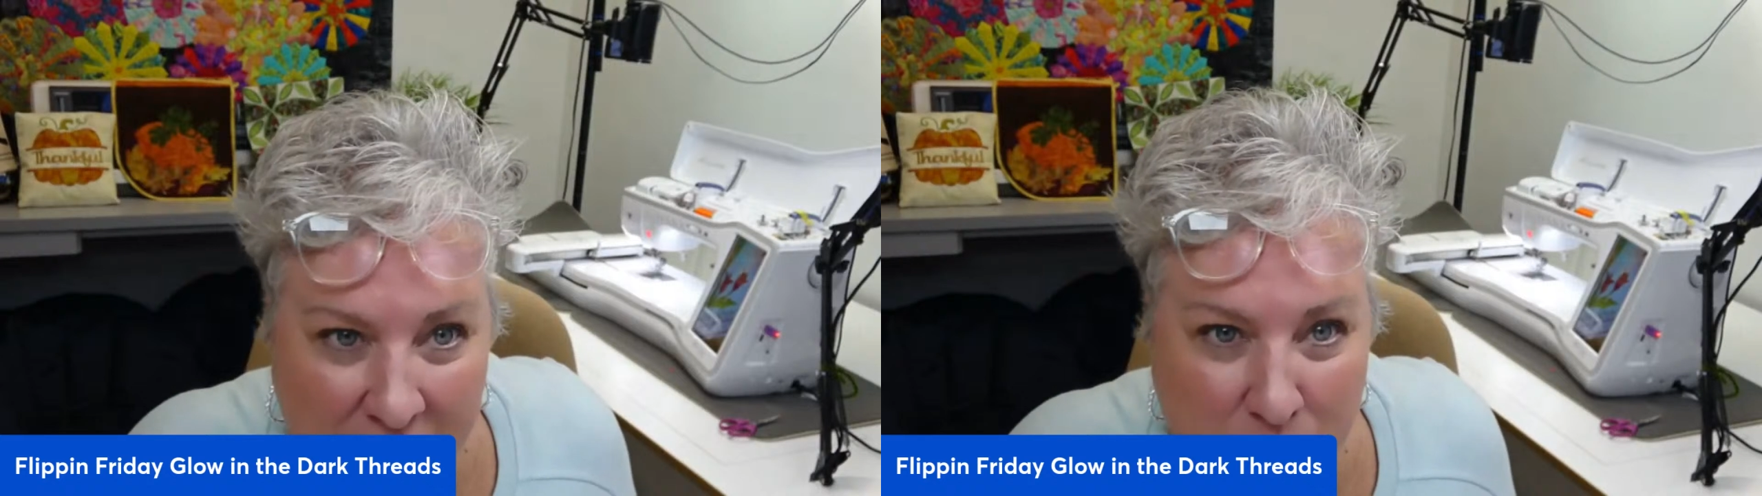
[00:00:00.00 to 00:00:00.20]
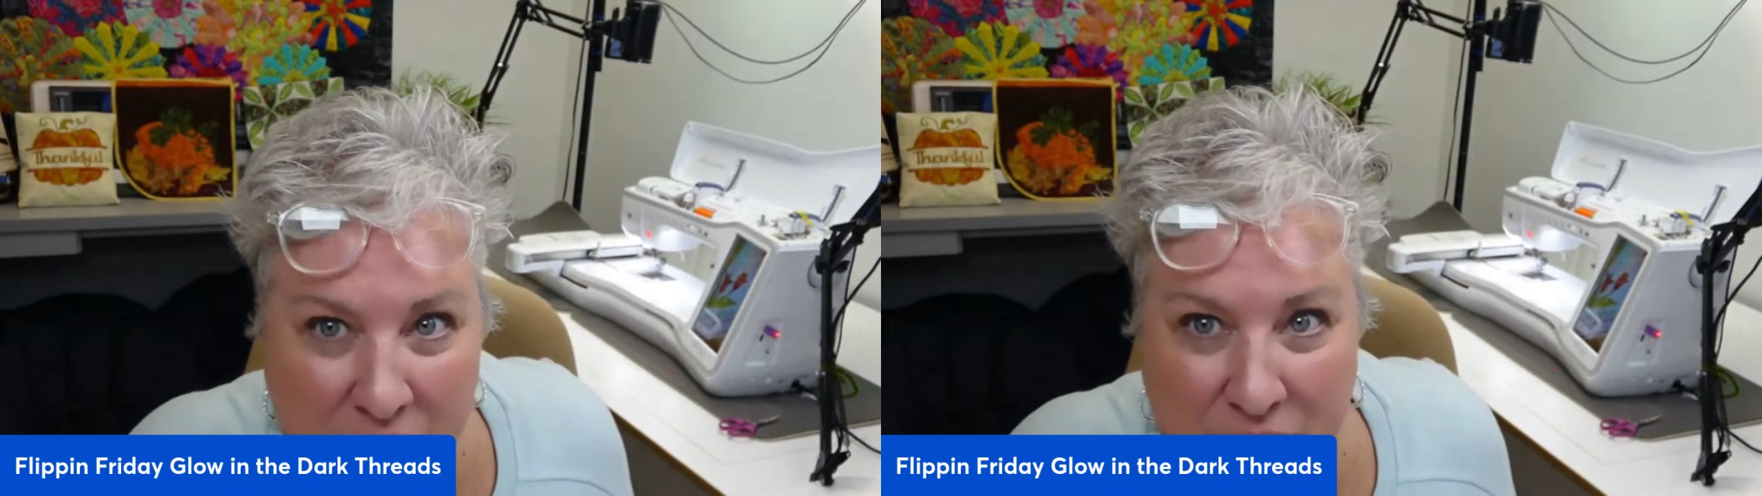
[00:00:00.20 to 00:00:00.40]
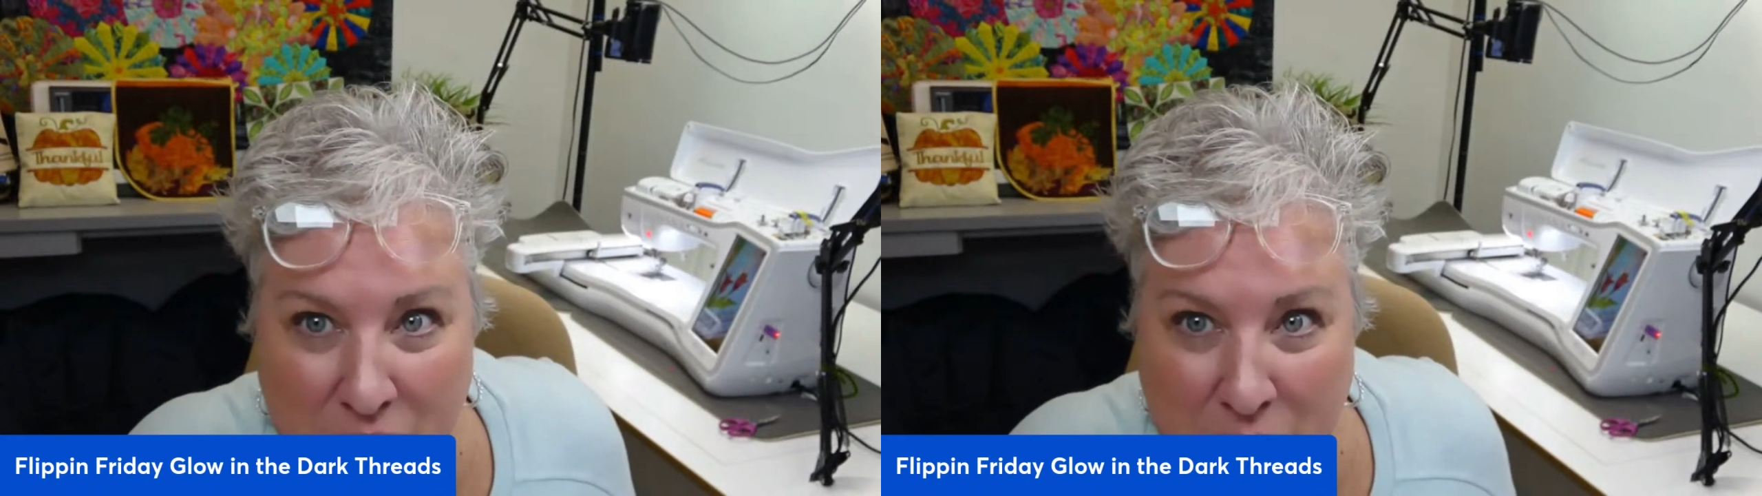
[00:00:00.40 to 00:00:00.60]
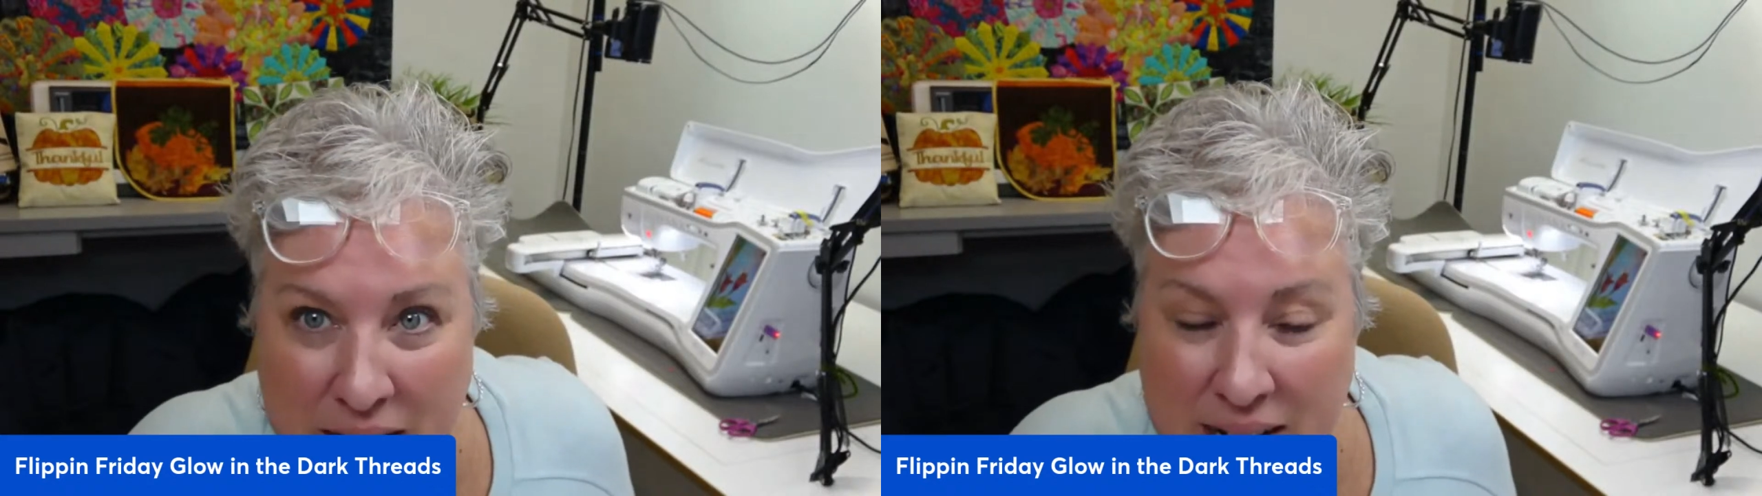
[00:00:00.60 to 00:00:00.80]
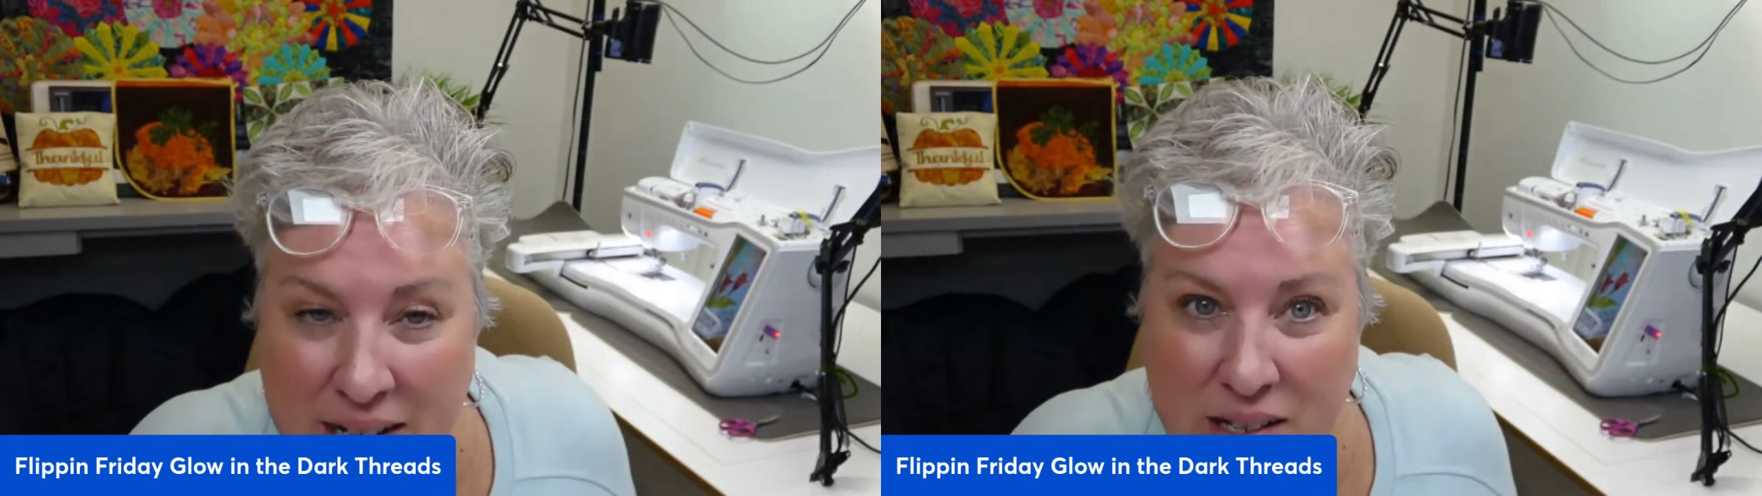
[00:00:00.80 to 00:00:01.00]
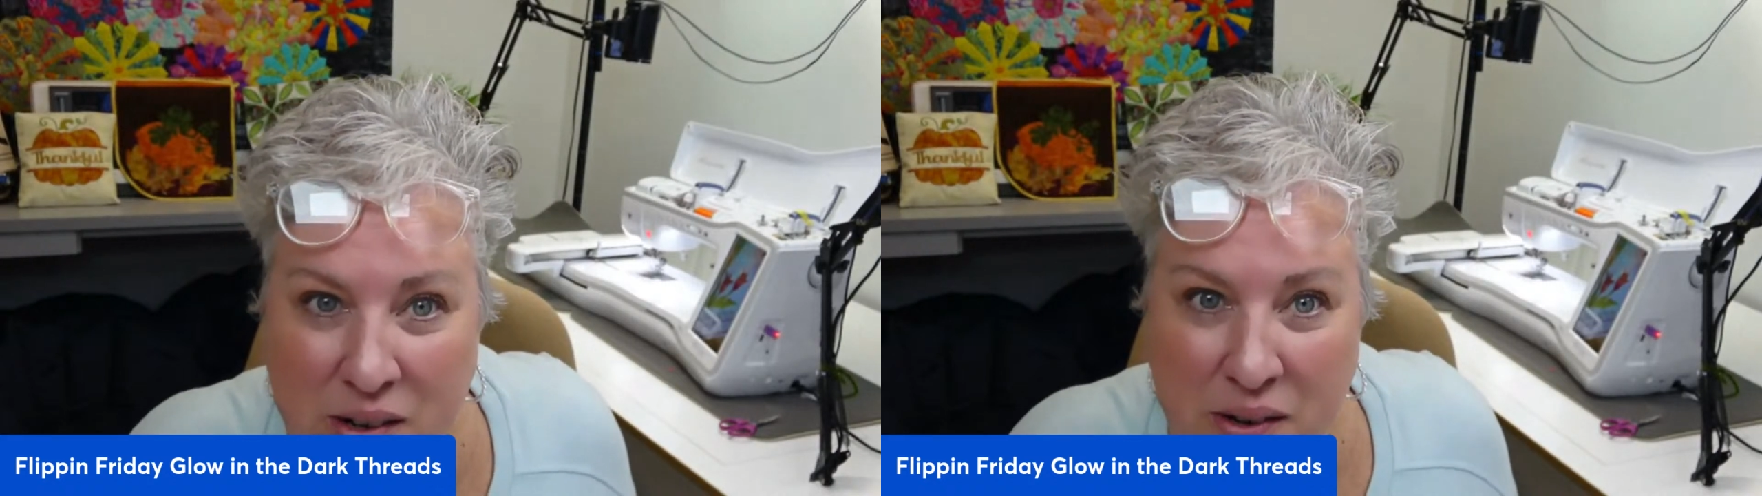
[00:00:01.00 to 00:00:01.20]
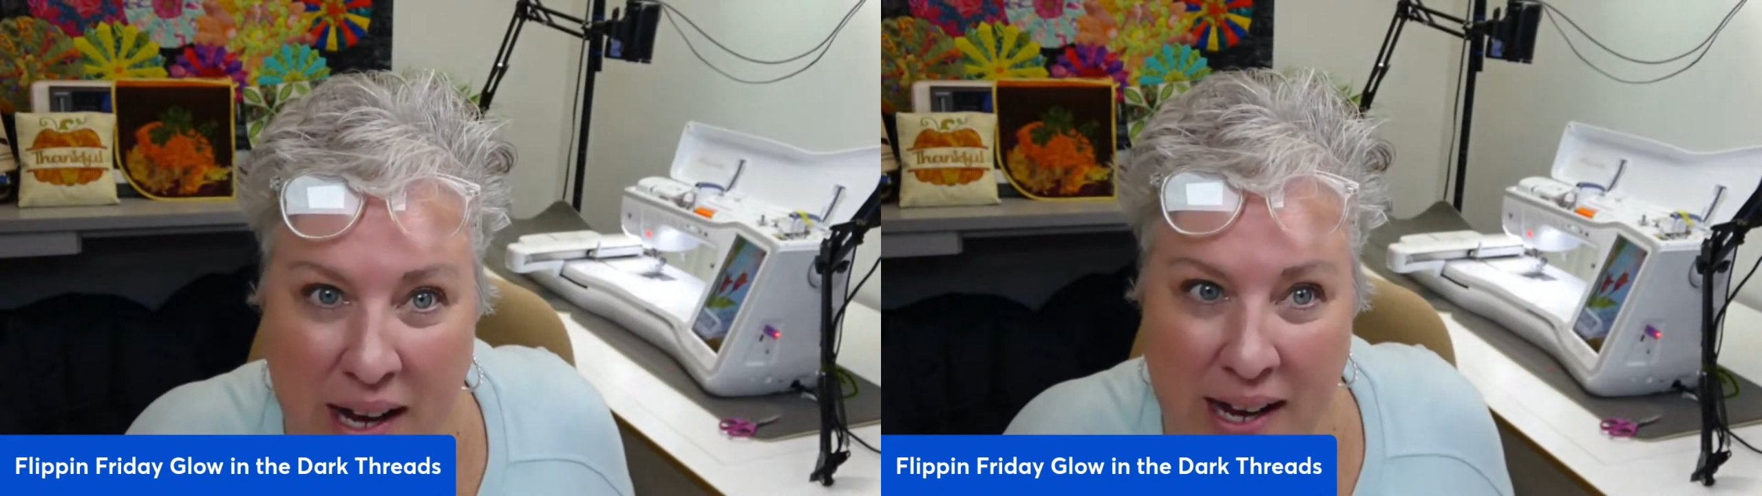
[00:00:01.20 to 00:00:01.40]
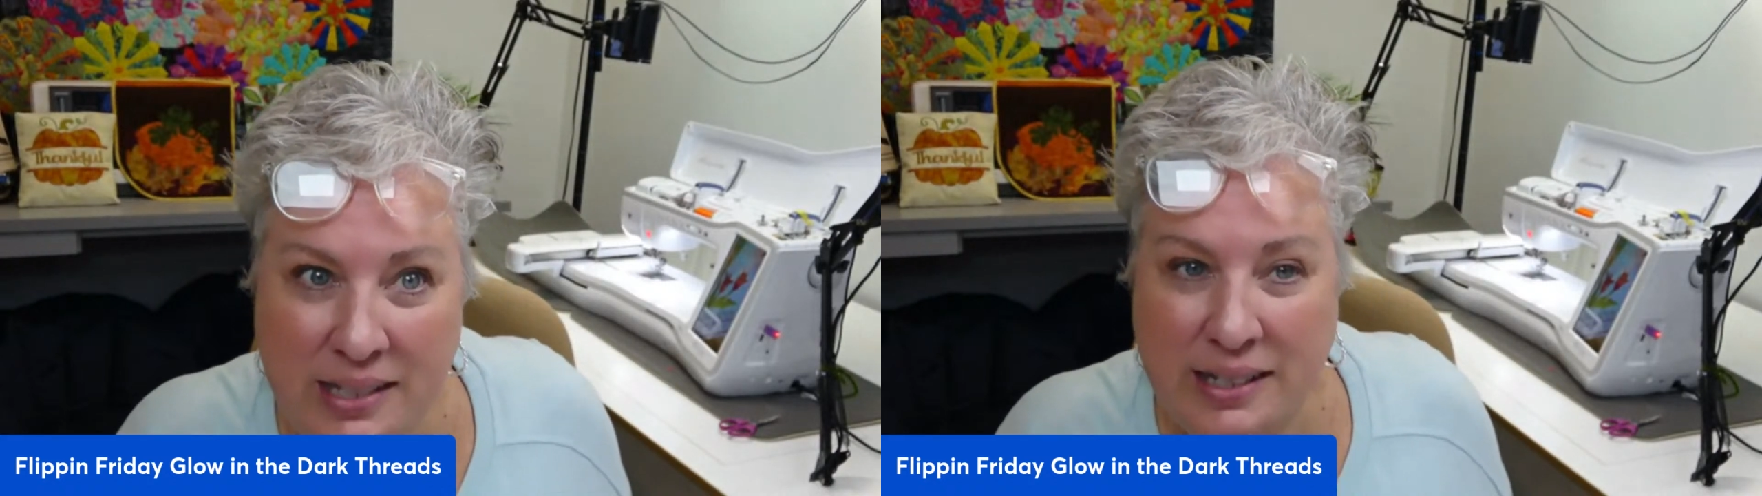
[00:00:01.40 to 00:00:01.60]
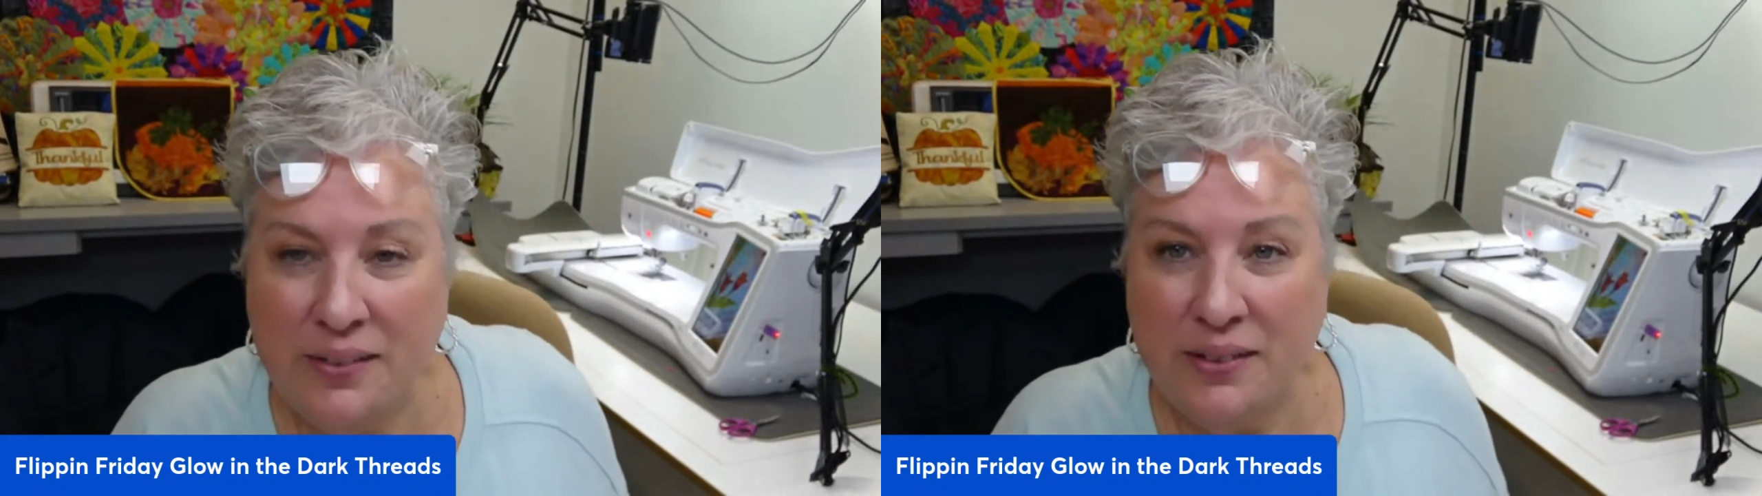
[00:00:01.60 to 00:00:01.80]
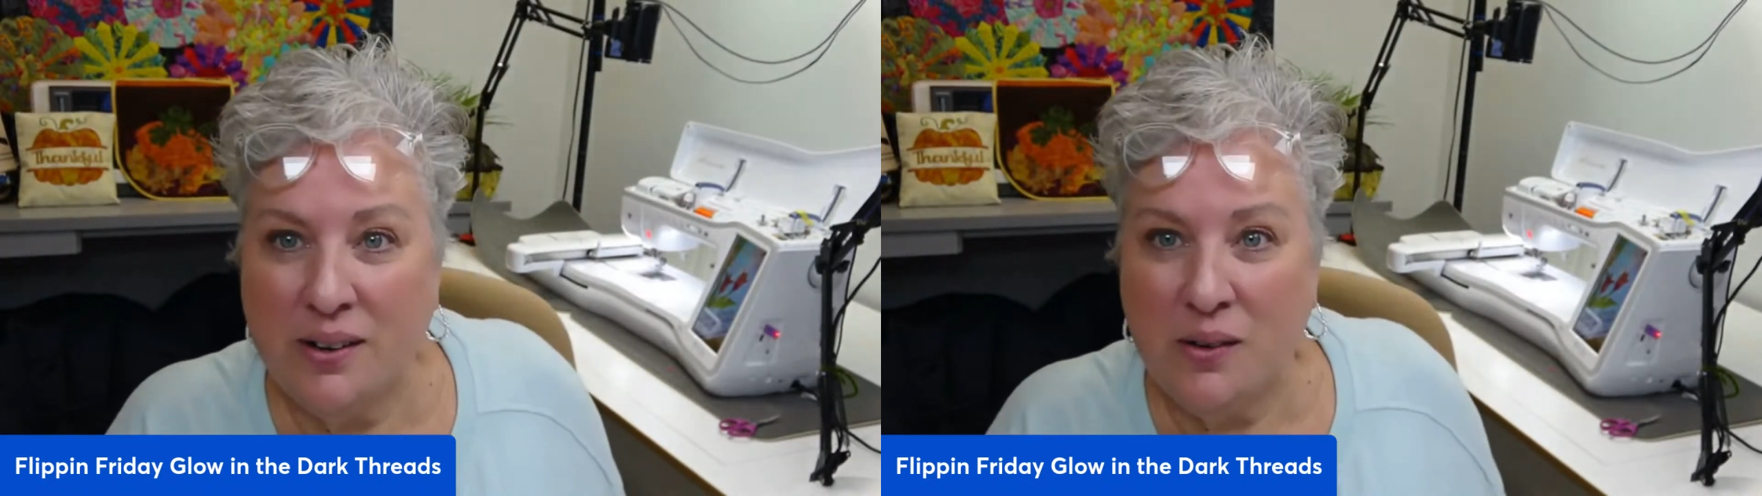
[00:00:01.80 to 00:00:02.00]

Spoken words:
Are my Floridians okay down there?